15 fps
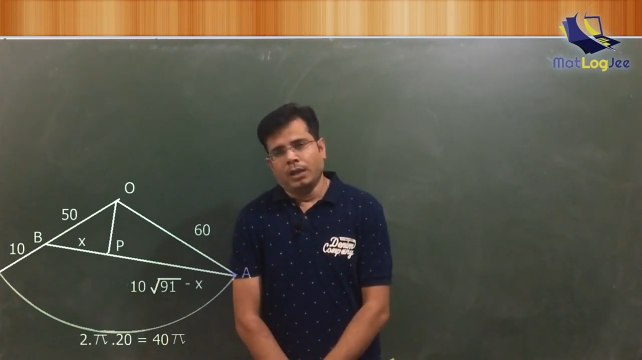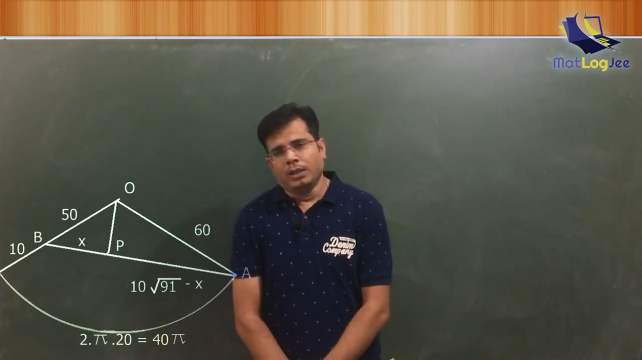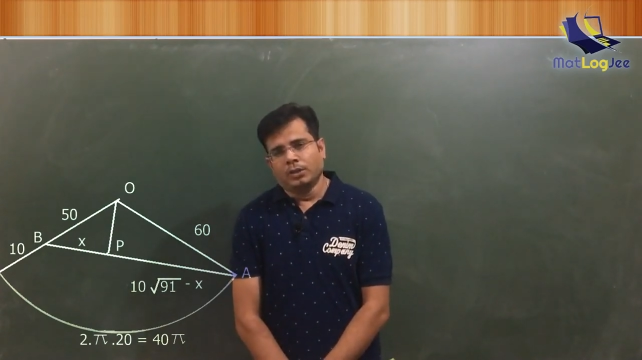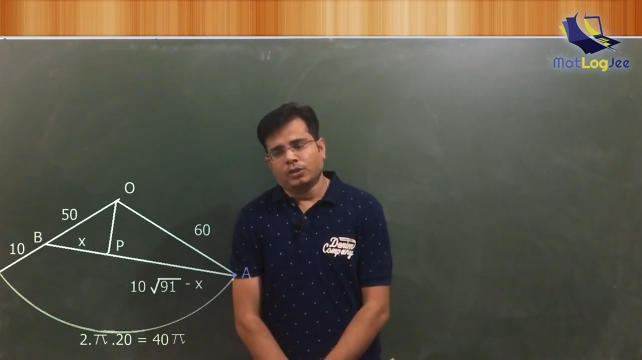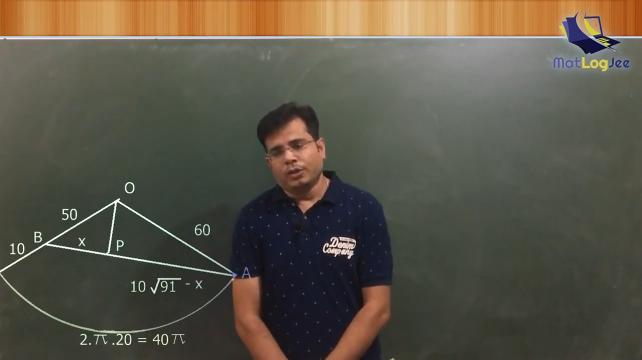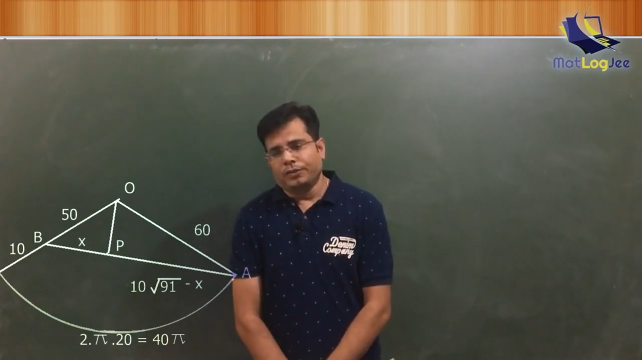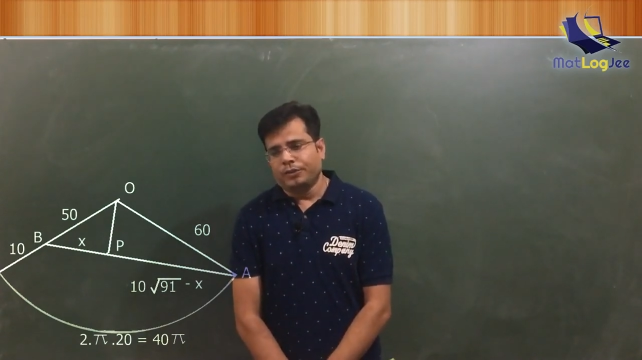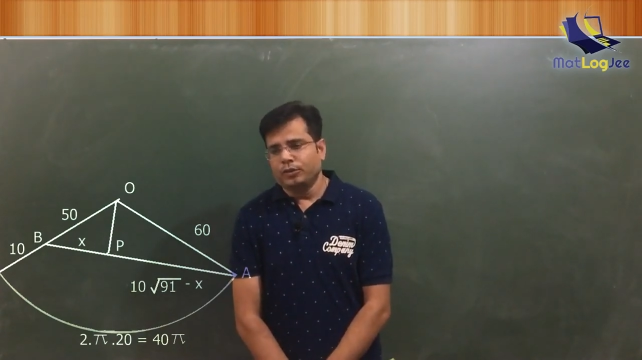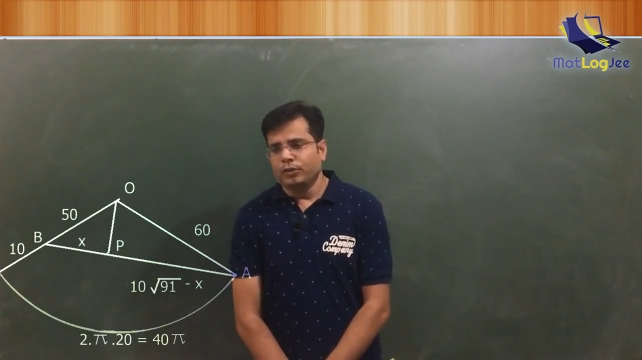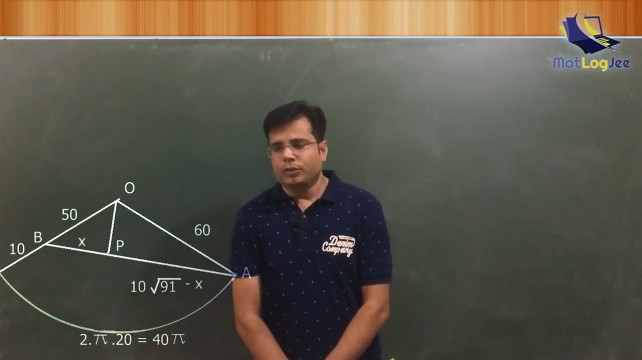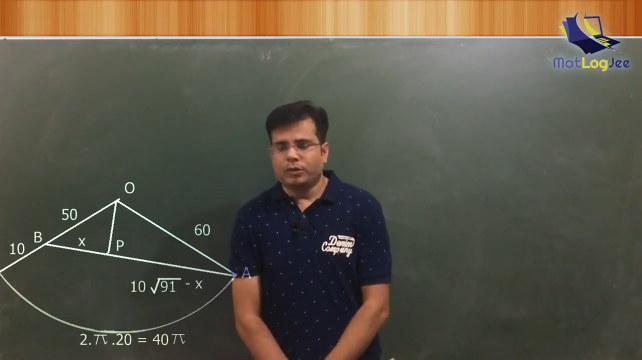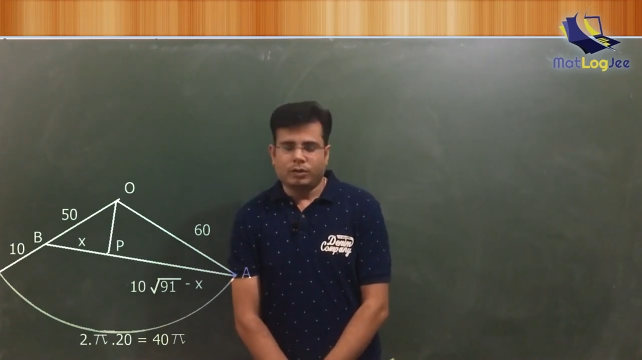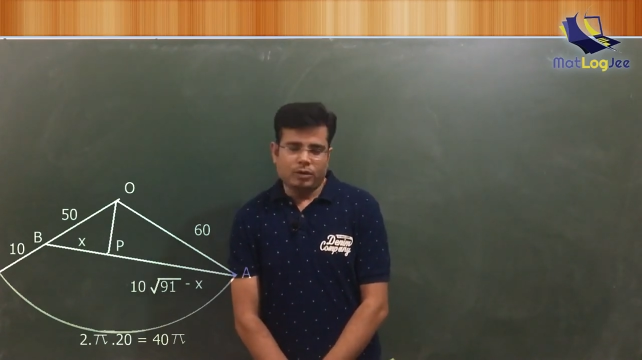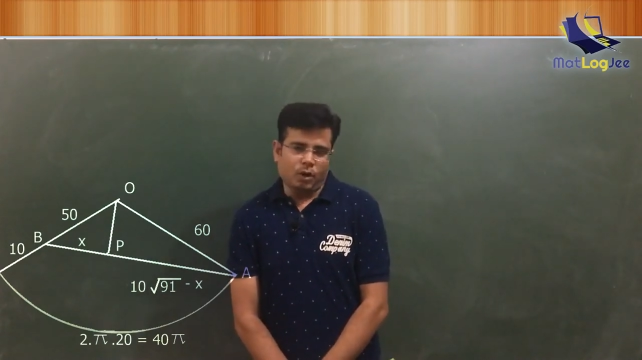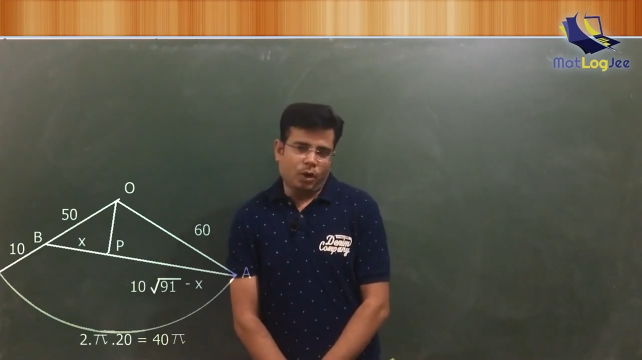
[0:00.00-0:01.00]
So if you
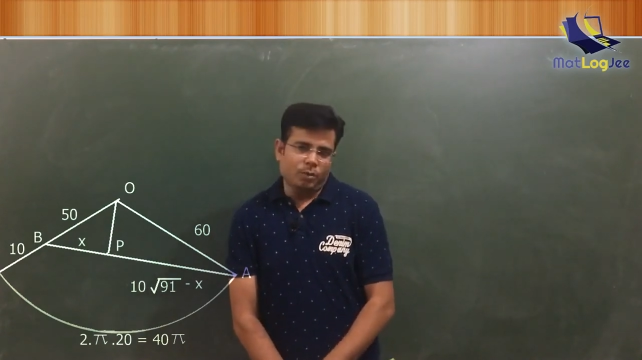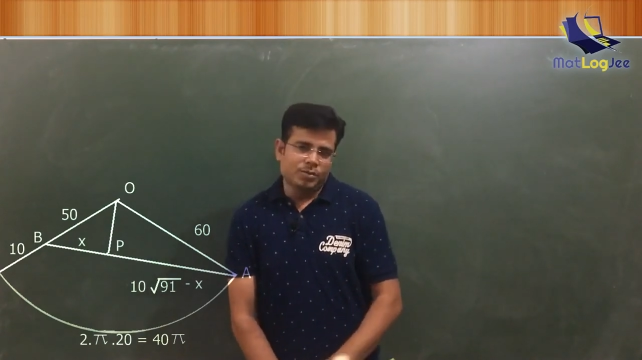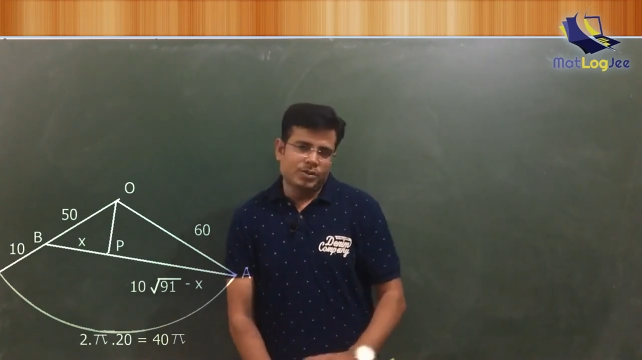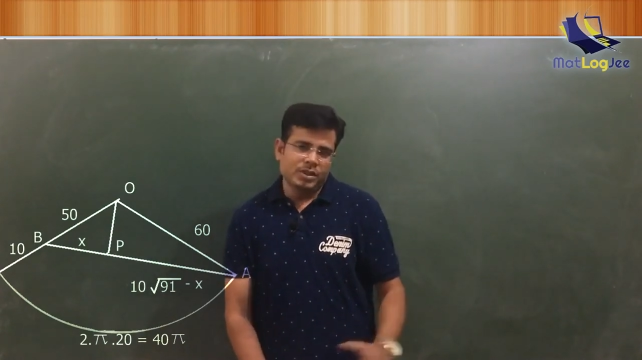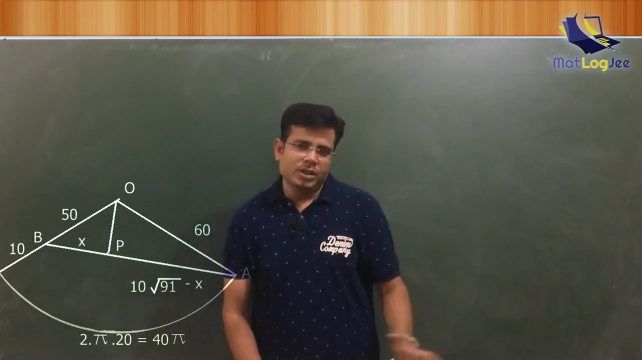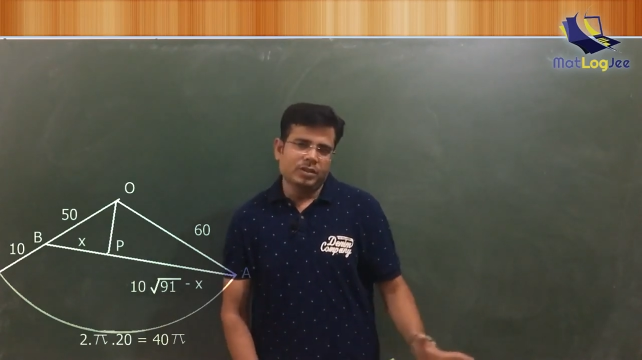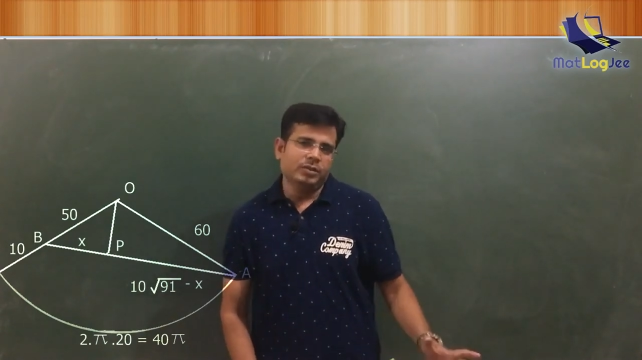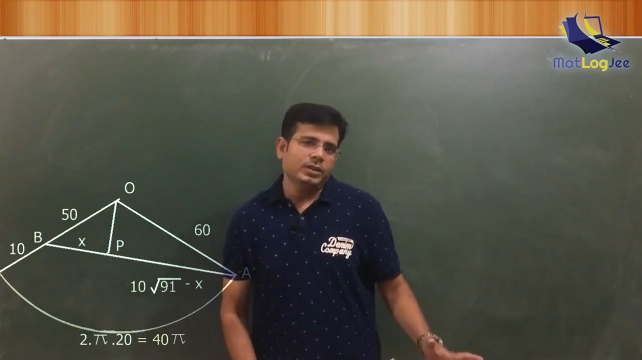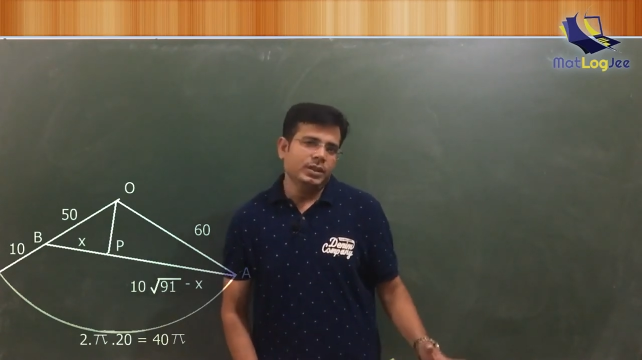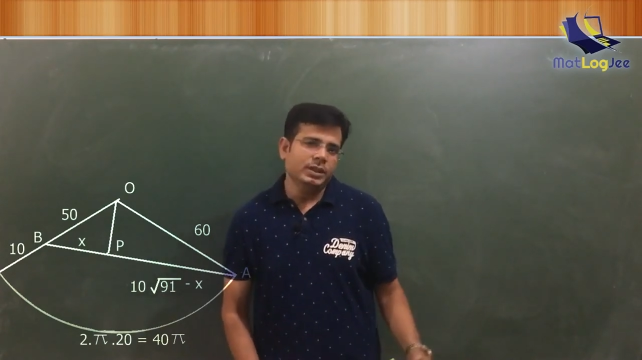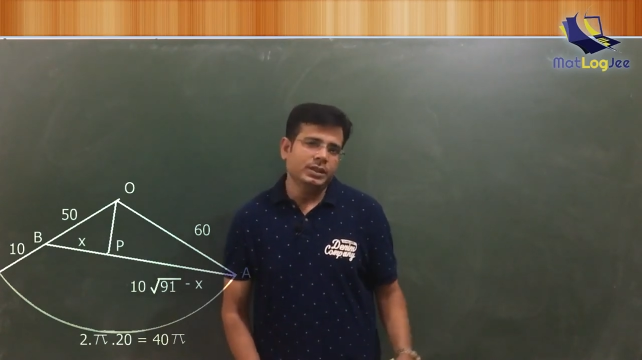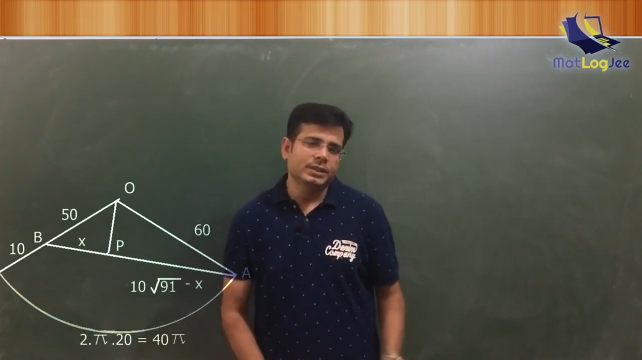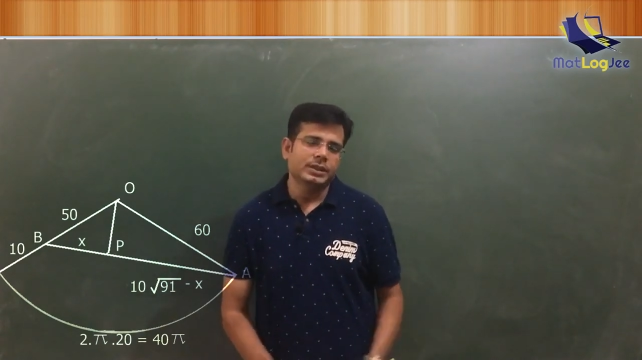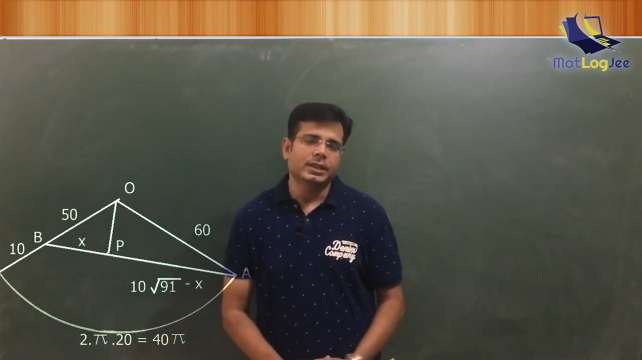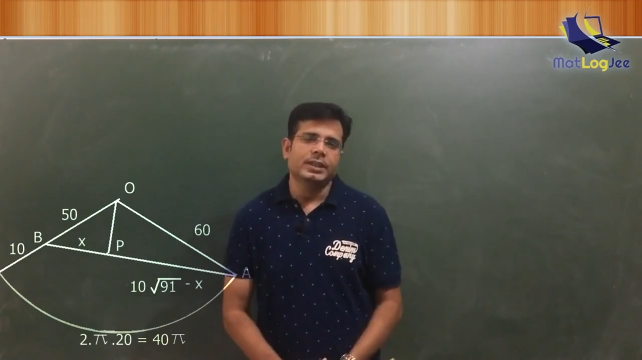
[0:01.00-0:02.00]
observe
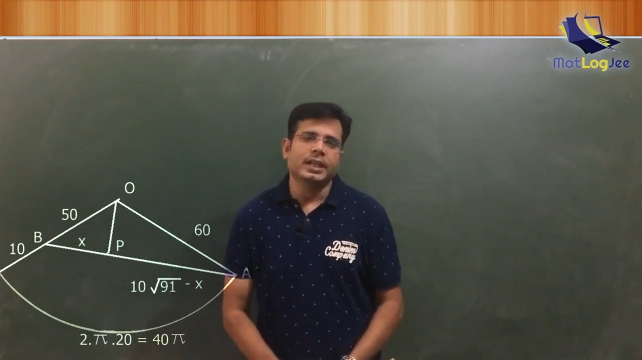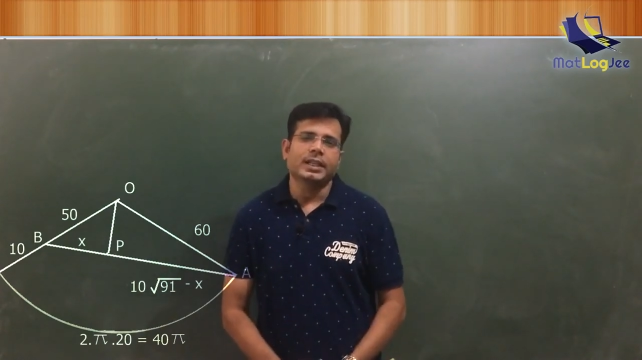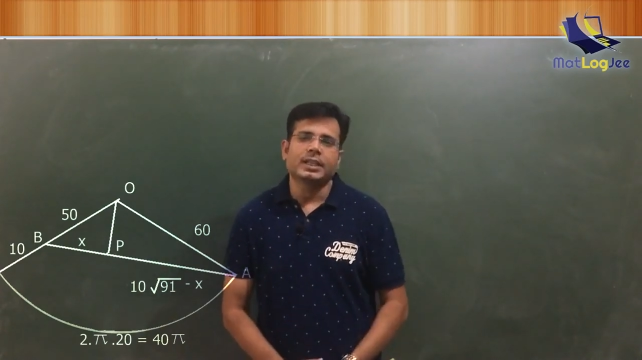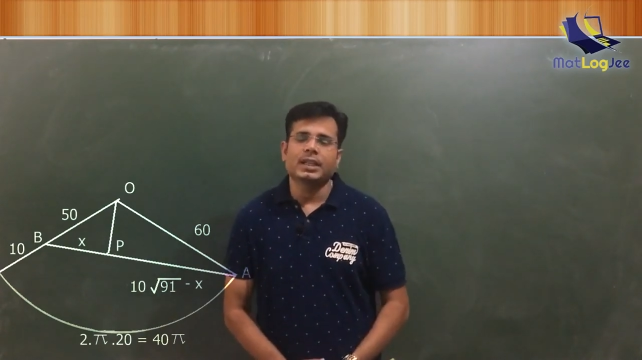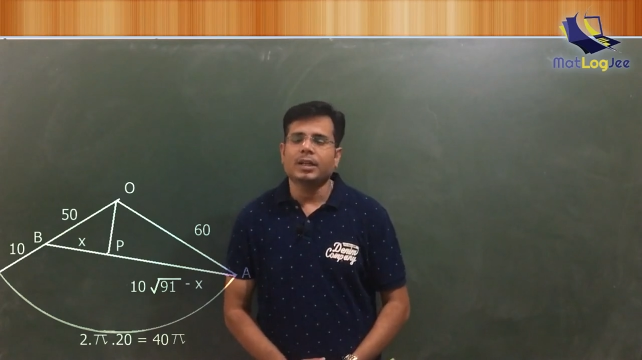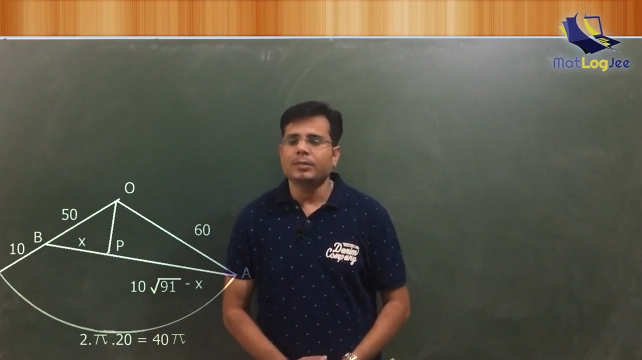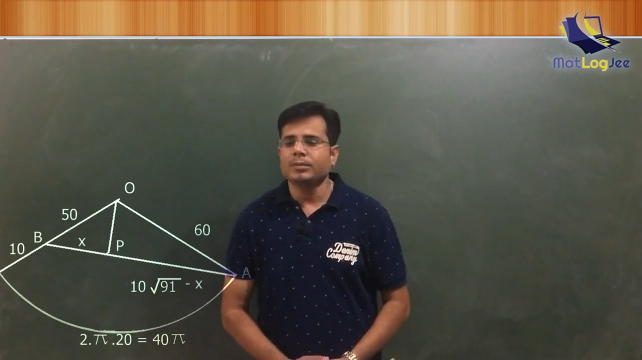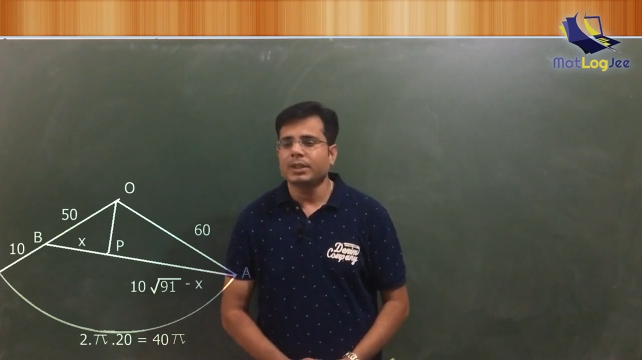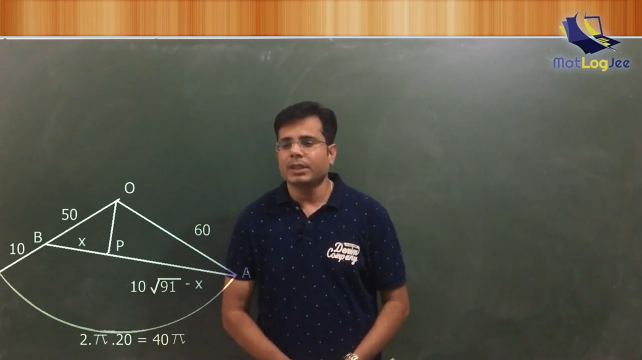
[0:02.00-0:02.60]
the diagram,